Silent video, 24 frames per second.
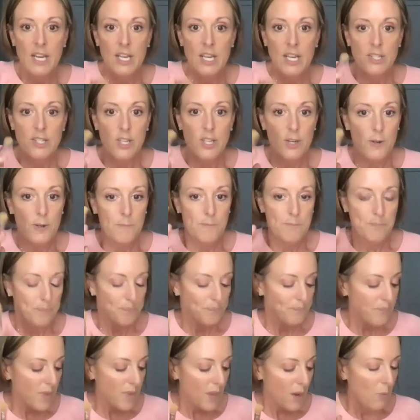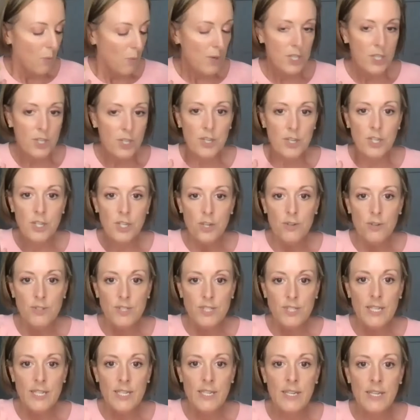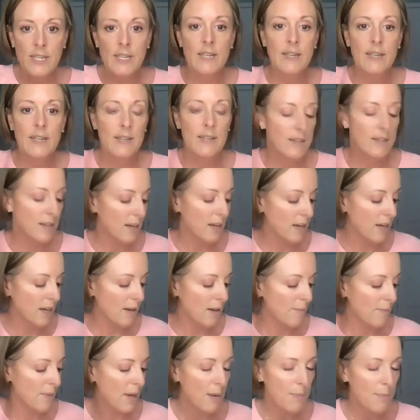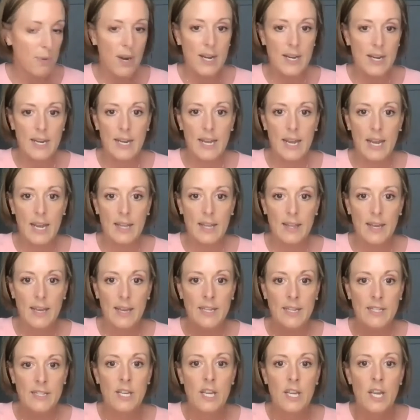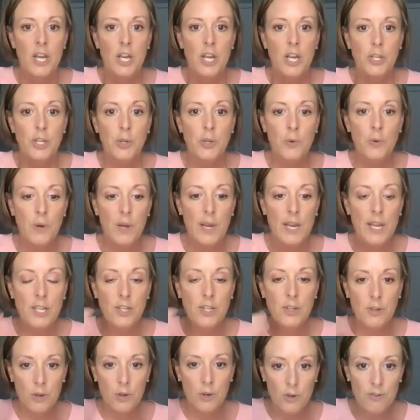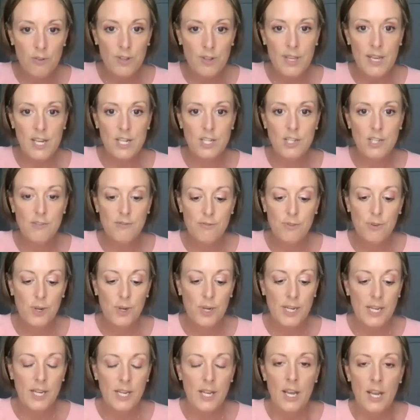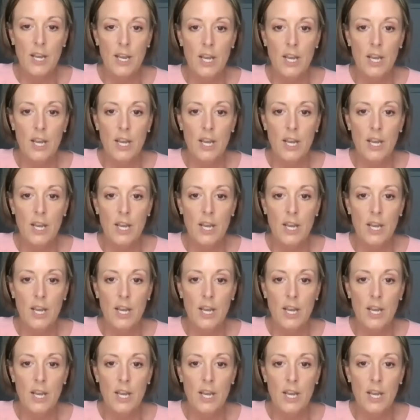So when you're using a brightening highlight, and you're over the age of 40,